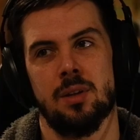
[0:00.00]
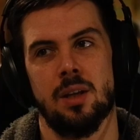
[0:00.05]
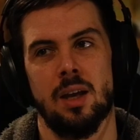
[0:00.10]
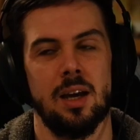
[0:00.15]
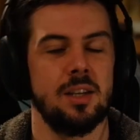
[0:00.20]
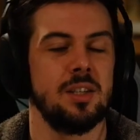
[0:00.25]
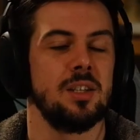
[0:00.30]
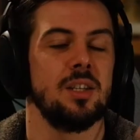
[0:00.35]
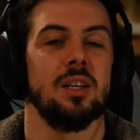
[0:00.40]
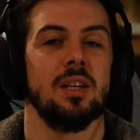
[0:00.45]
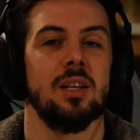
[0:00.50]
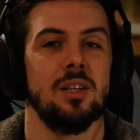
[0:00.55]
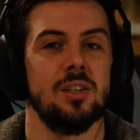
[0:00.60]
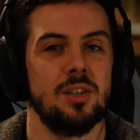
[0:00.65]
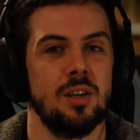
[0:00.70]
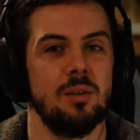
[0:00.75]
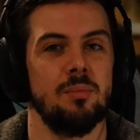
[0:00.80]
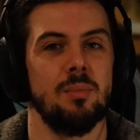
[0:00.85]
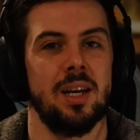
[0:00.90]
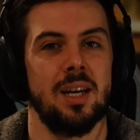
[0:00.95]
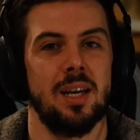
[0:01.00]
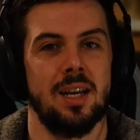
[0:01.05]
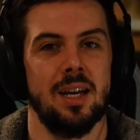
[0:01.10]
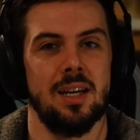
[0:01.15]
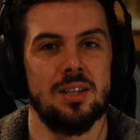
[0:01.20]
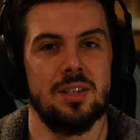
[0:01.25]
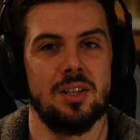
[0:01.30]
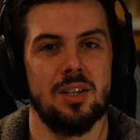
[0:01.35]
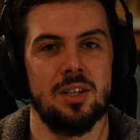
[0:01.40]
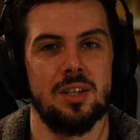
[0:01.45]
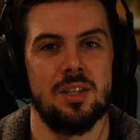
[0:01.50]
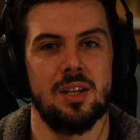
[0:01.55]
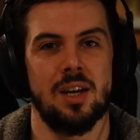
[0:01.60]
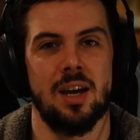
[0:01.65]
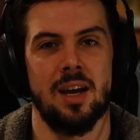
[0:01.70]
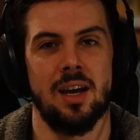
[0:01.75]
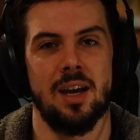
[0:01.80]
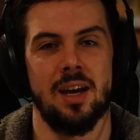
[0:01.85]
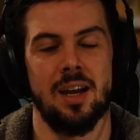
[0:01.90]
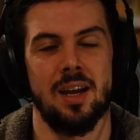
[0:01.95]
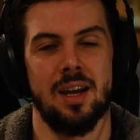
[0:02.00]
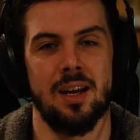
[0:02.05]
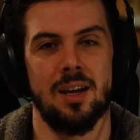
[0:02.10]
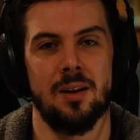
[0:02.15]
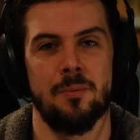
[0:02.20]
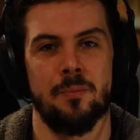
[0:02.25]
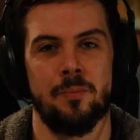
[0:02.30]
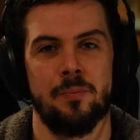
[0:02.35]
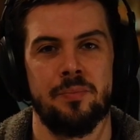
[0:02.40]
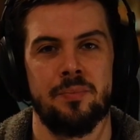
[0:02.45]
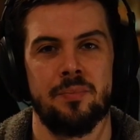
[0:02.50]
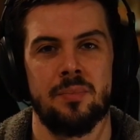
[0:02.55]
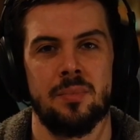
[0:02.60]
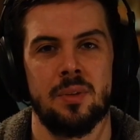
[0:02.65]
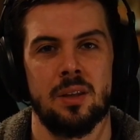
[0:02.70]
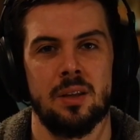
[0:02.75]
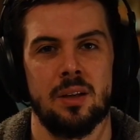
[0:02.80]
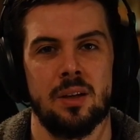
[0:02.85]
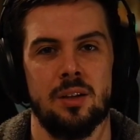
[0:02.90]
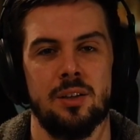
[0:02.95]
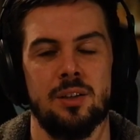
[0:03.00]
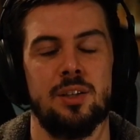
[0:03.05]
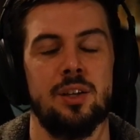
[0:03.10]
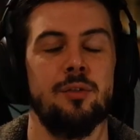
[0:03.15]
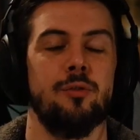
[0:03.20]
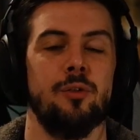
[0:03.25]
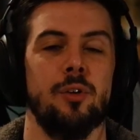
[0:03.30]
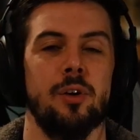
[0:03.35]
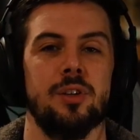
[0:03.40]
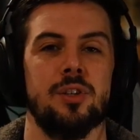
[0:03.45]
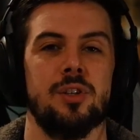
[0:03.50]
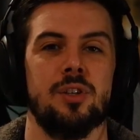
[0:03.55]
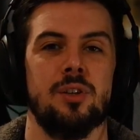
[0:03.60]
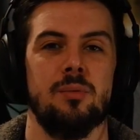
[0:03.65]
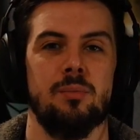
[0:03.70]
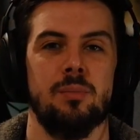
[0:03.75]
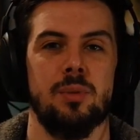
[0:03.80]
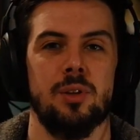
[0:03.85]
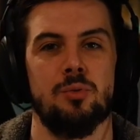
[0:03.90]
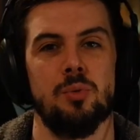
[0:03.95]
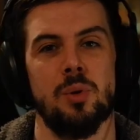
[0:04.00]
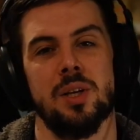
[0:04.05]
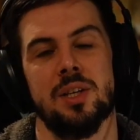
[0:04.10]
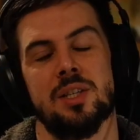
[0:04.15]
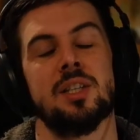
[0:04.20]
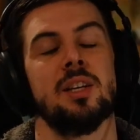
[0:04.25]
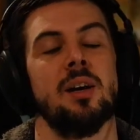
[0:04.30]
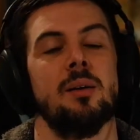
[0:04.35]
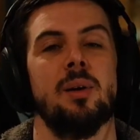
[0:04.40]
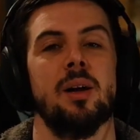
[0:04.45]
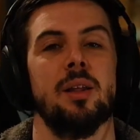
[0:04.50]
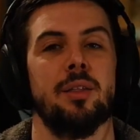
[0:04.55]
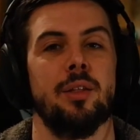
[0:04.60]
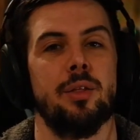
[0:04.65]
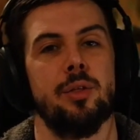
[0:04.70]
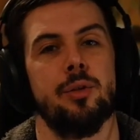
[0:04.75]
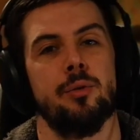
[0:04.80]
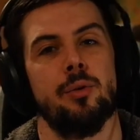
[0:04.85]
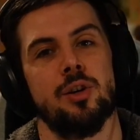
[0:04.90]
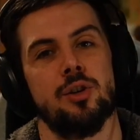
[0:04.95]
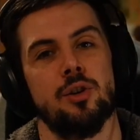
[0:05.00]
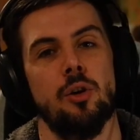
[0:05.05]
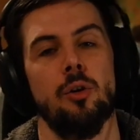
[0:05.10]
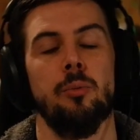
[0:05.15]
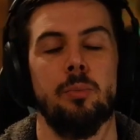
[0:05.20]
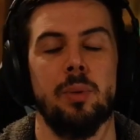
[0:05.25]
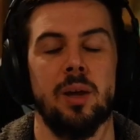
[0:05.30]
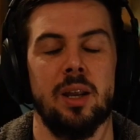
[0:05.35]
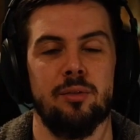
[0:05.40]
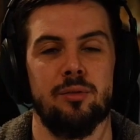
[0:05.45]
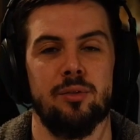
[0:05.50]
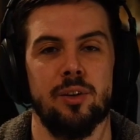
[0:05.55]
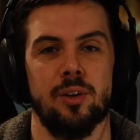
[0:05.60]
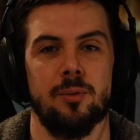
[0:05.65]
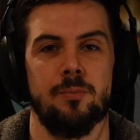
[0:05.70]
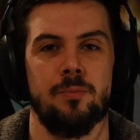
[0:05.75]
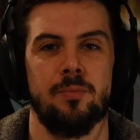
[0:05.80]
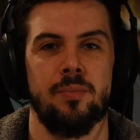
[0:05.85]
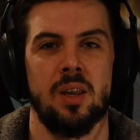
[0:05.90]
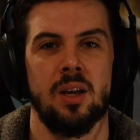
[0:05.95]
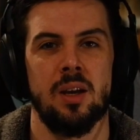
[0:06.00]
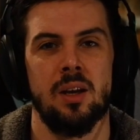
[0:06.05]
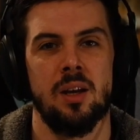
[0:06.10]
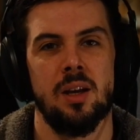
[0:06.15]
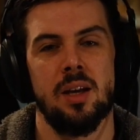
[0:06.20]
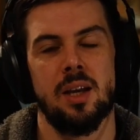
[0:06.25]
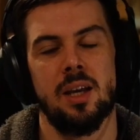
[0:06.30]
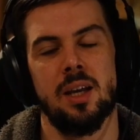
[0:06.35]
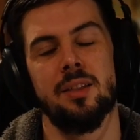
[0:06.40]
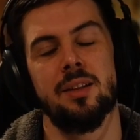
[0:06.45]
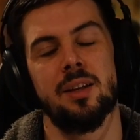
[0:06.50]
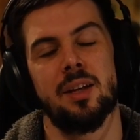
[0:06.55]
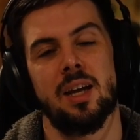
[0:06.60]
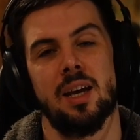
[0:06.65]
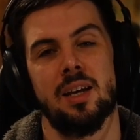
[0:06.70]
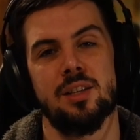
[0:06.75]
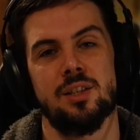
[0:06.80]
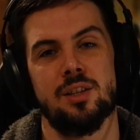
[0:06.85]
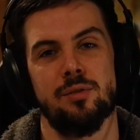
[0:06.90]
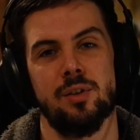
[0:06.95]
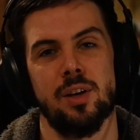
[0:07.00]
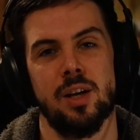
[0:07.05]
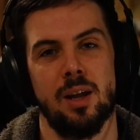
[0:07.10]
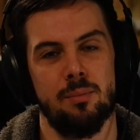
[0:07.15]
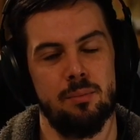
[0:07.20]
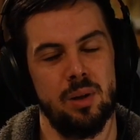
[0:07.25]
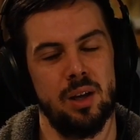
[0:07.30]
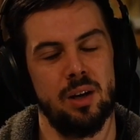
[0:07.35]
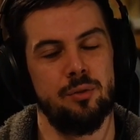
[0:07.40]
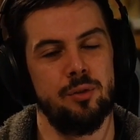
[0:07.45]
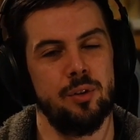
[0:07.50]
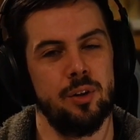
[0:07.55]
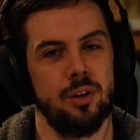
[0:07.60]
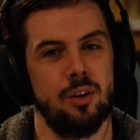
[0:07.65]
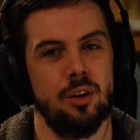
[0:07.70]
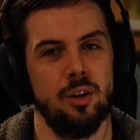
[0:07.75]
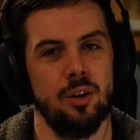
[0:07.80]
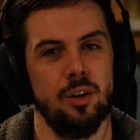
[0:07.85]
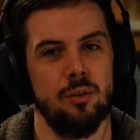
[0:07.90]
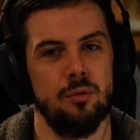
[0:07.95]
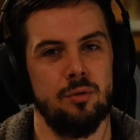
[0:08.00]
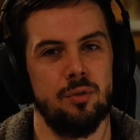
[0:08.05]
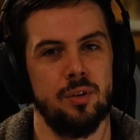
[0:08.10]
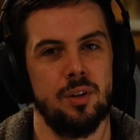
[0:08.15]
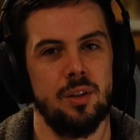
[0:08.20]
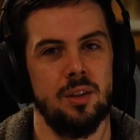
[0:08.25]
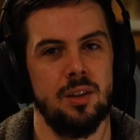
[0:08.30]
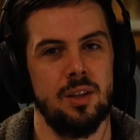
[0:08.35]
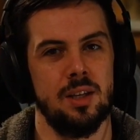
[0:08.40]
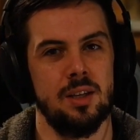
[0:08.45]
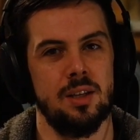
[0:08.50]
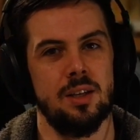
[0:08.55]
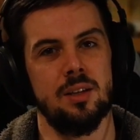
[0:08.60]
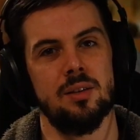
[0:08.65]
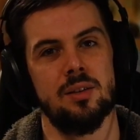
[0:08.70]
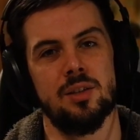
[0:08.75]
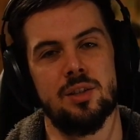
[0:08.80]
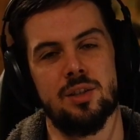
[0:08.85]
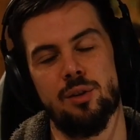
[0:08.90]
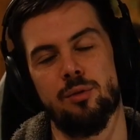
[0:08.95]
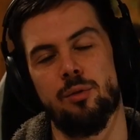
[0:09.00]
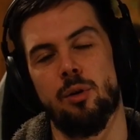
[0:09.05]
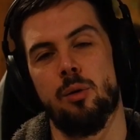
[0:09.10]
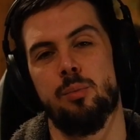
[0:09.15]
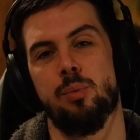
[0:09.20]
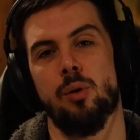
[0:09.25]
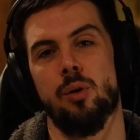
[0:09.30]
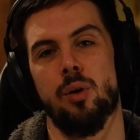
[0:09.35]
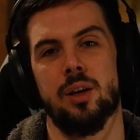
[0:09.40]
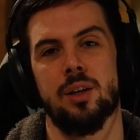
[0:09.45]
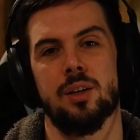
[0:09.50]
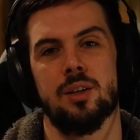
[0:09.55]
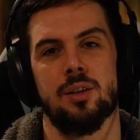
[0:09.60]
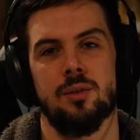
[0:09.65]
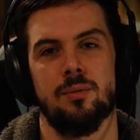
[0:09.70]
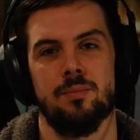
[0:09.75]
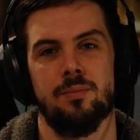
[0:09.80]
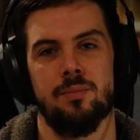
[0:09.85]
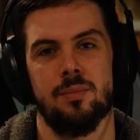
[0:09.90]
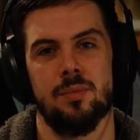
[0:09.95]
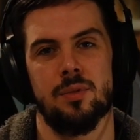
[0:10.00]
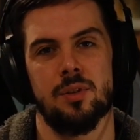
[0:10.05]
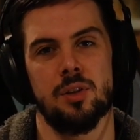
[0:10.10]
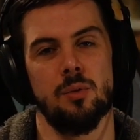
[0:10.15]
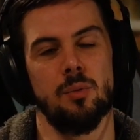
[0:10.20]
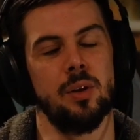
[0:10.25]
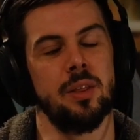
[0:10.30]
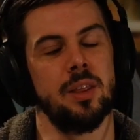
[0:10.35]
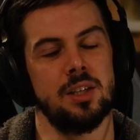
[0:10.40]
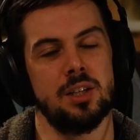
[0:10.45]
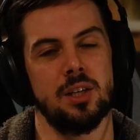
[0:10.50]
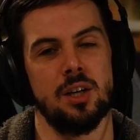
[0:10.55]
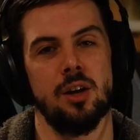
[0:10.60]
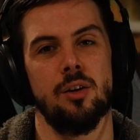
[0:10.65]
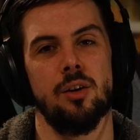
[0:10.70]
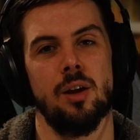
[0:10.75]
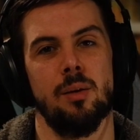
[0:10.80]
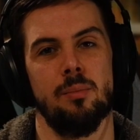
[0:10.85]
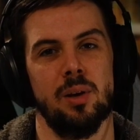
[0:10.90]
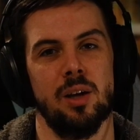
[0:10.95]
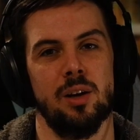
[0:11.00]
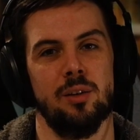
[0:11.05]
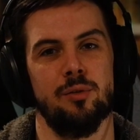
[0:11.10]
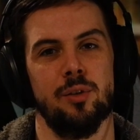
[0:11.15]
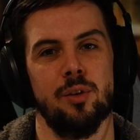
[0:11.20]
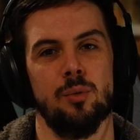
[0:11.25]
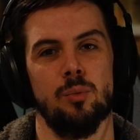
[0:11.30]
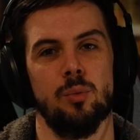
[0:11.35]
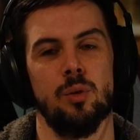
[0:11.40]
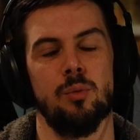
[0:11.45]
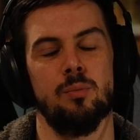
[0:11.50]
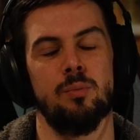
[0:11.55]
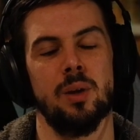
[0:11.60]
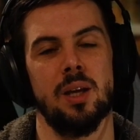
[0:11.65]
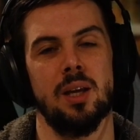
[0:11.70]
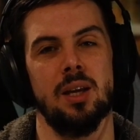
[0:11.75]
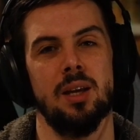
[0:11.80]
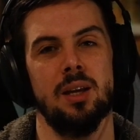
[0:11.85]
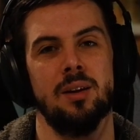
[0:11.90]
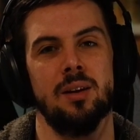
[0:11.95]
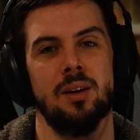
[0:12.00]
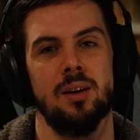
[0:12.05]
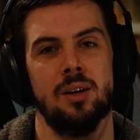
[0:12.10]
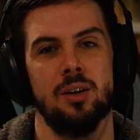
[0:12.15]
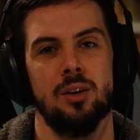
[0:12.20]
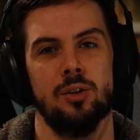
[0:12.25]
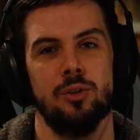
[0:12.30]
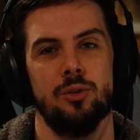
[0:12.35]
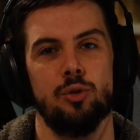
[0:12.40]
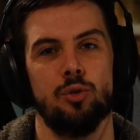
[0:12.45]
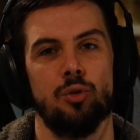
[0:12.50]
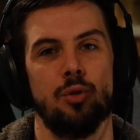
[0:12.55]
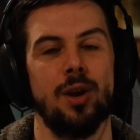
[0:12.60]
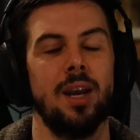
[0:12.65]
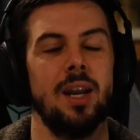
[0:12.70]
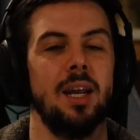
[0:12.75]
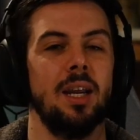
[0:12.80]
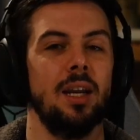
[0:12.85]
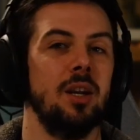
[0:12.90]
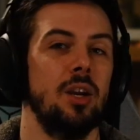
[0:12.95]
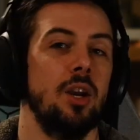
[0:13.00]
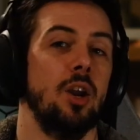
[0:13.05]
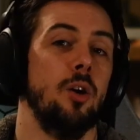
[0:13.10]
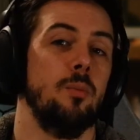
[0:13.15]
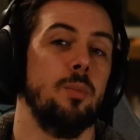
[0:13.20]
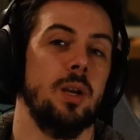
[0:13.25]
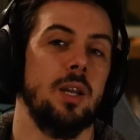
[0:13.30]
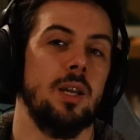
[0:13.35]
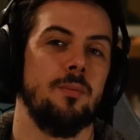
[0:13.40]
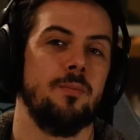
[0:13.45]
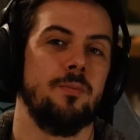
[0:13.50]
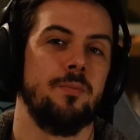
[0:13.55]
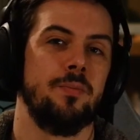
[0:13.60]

as it is in many cases, a difference between some other threshold benefit. In the case of a net benefit curve, the zero point, so when there's no net benefit, would be treating nobody.